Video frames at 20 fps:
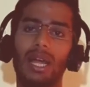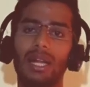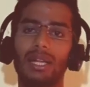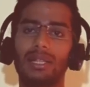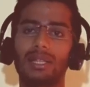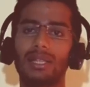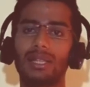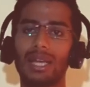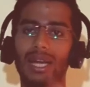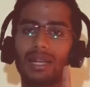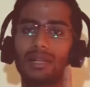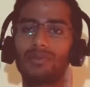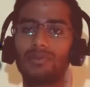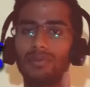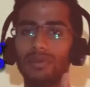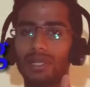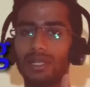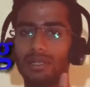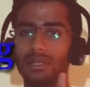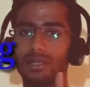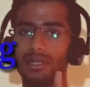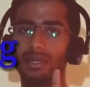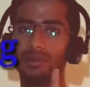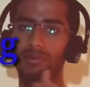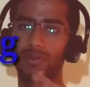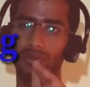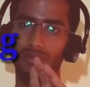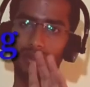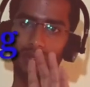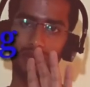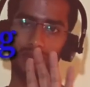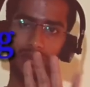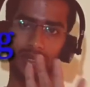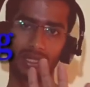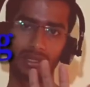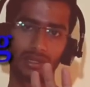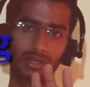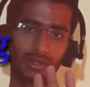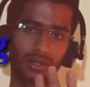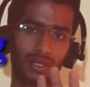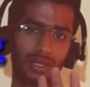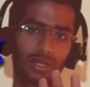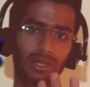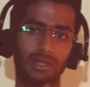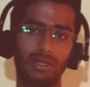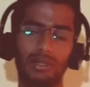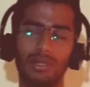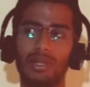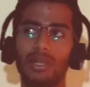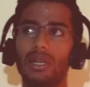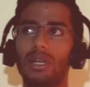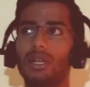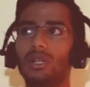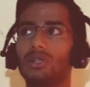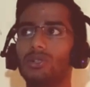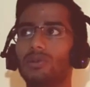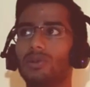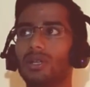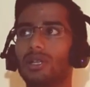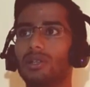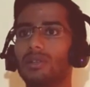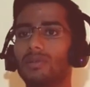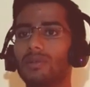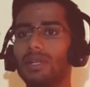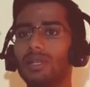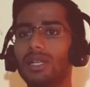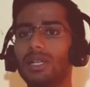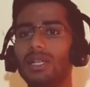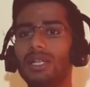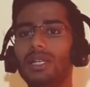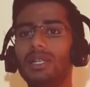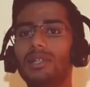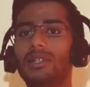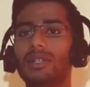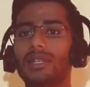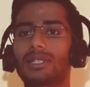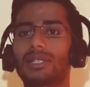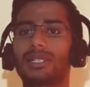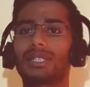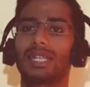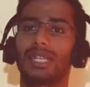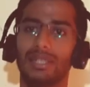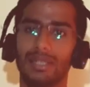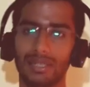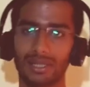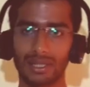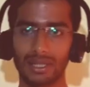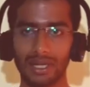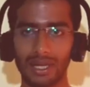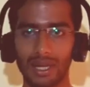and that will improve your pronunciation to a great extent.